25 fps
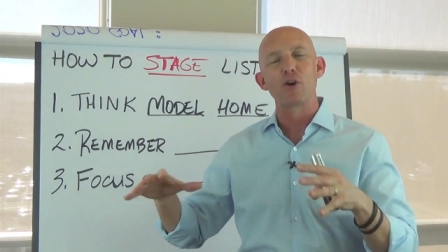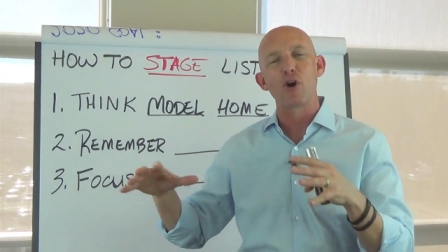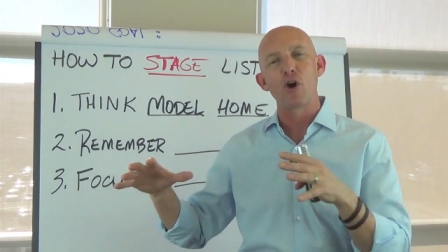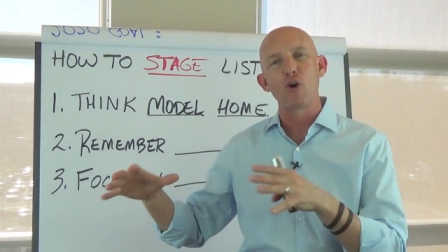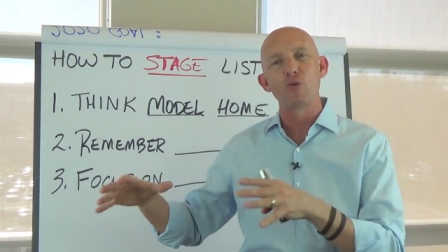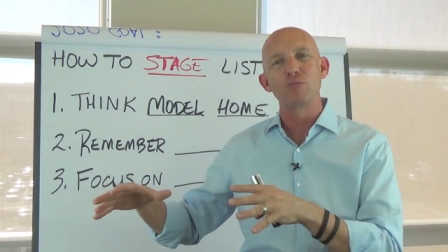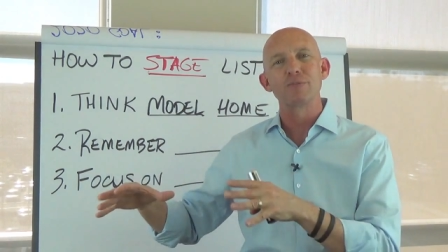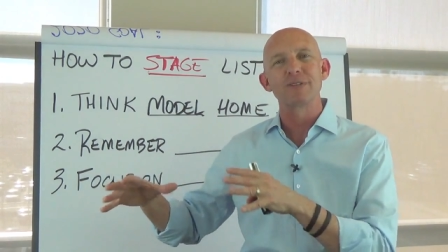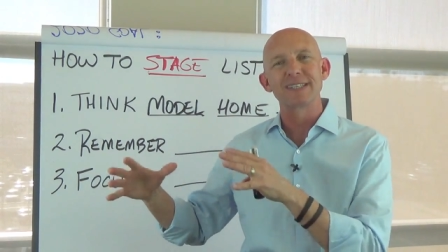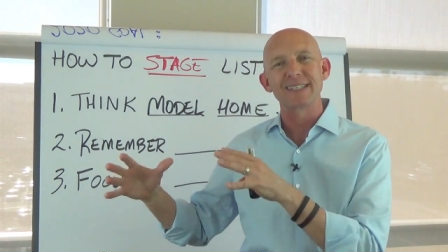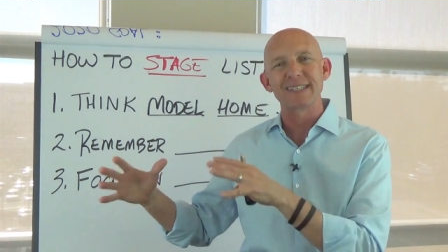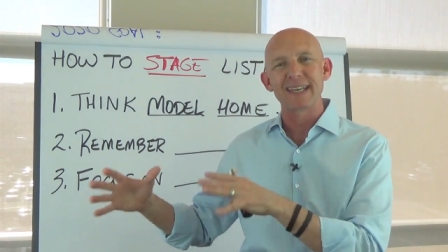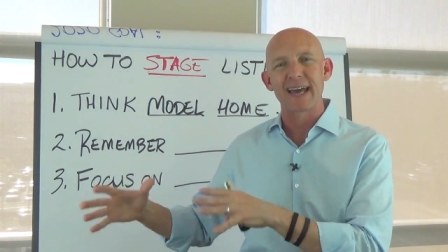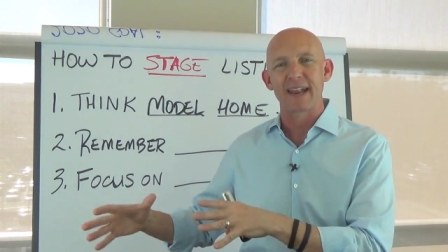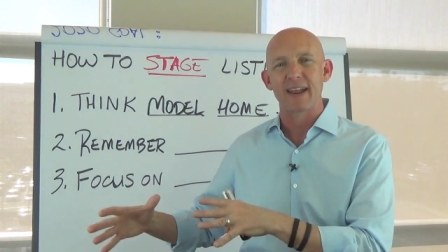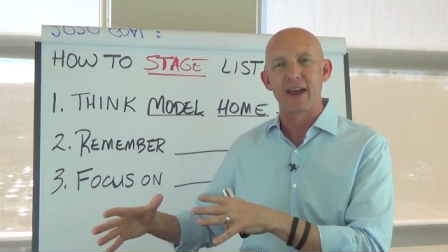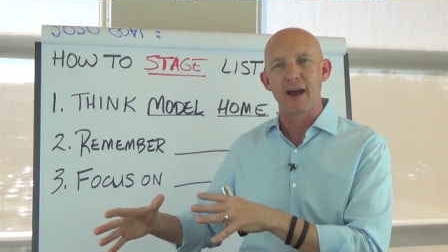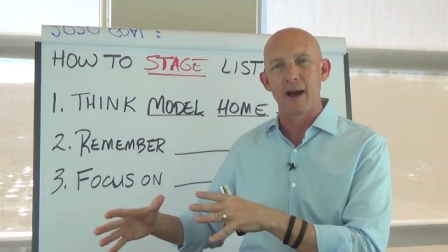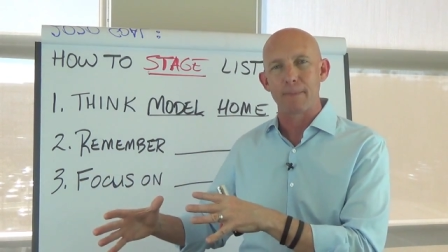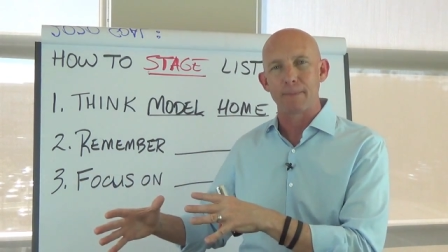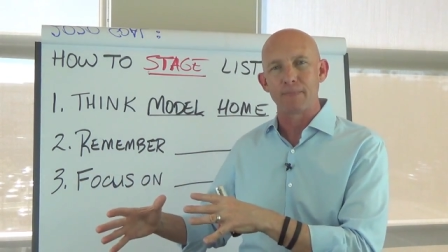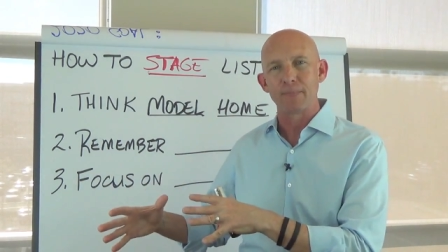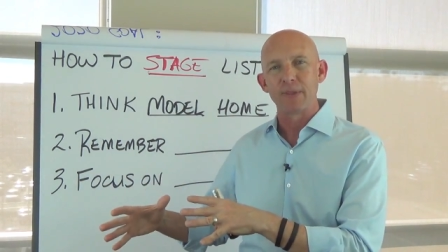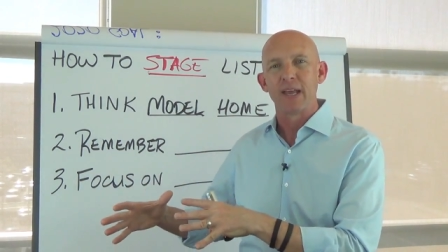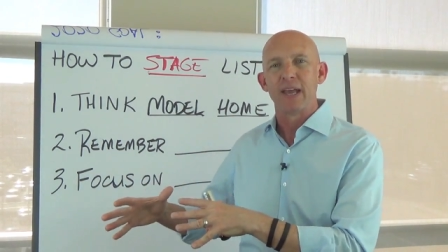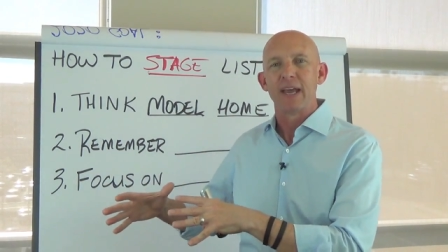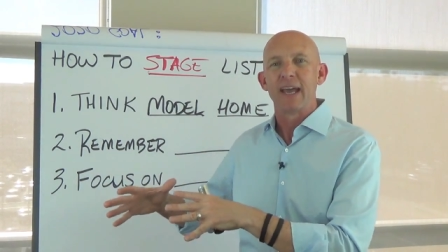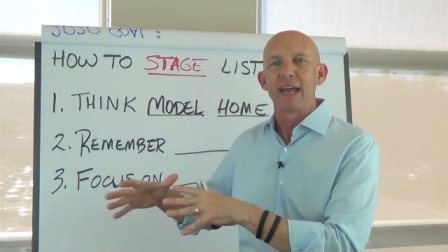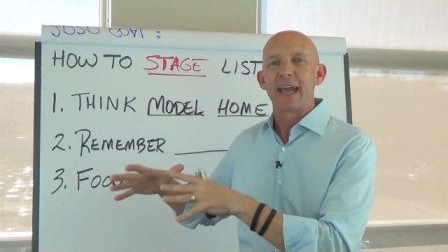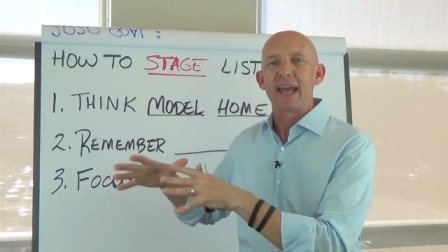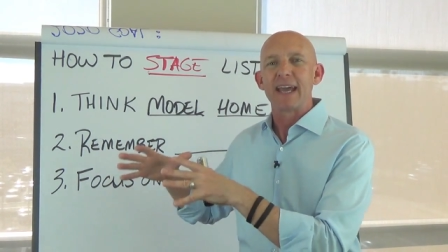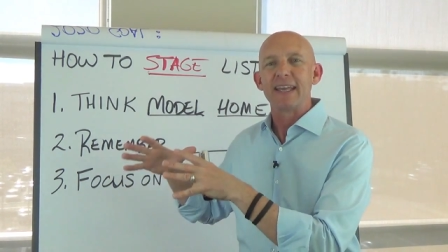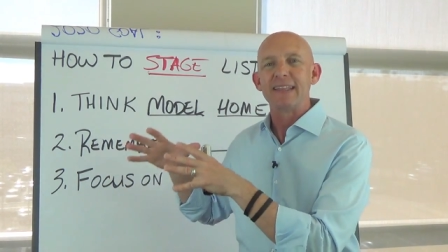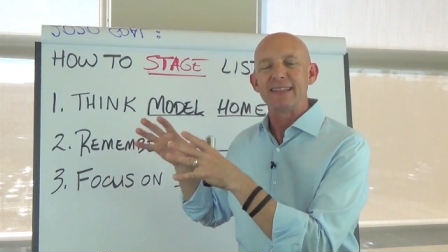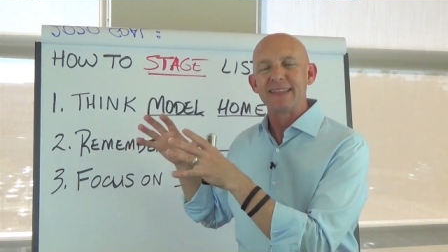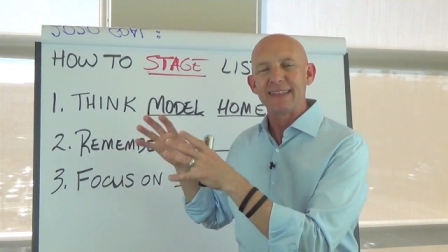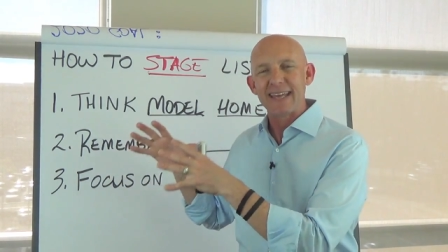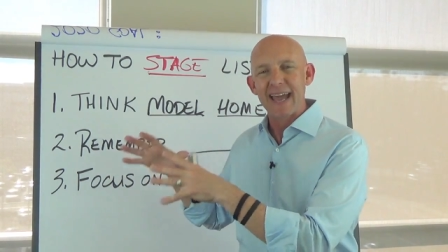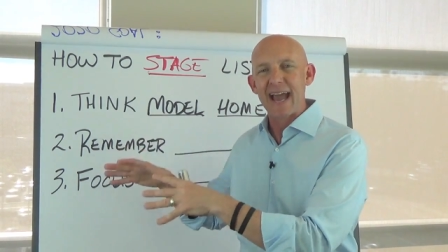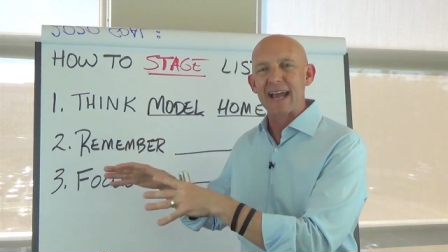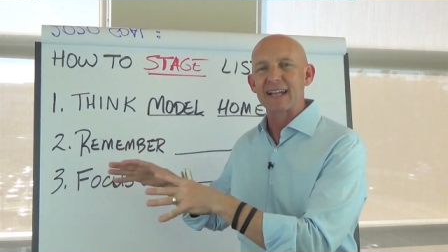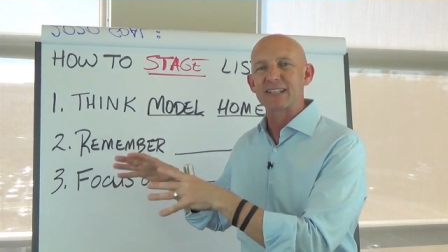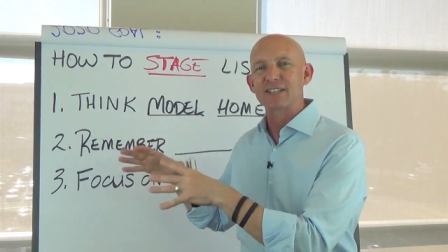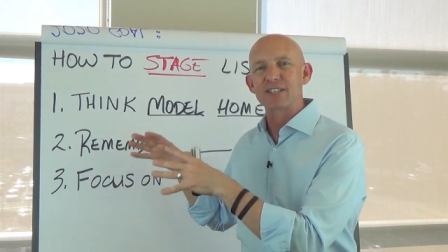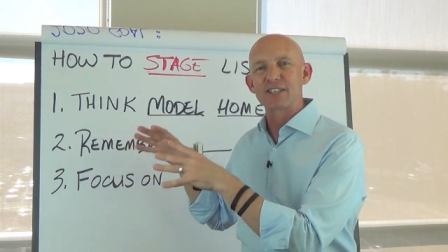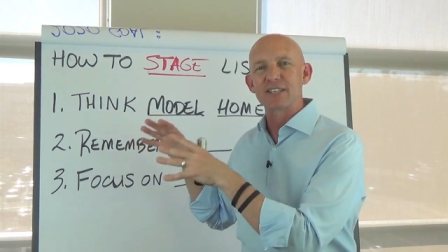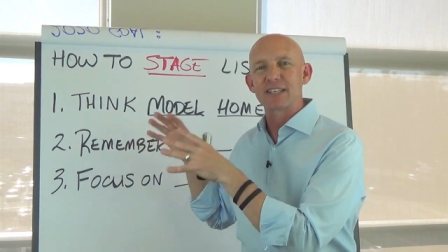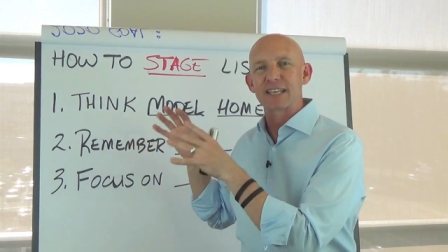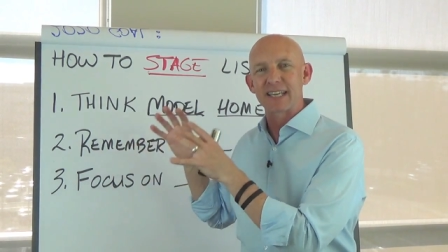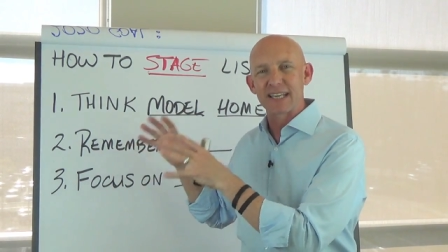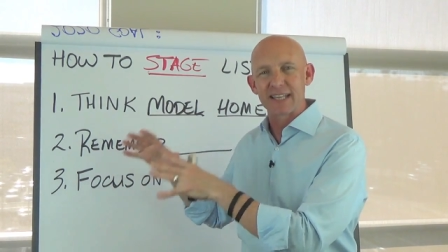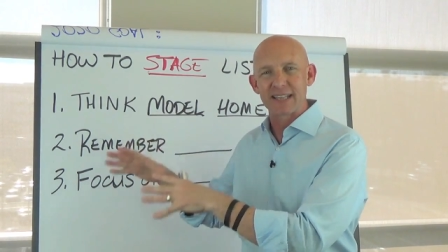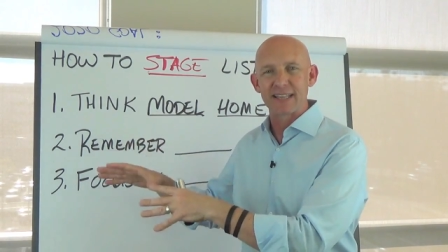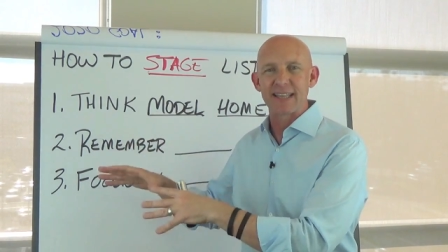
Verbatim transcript: home set up. And that's the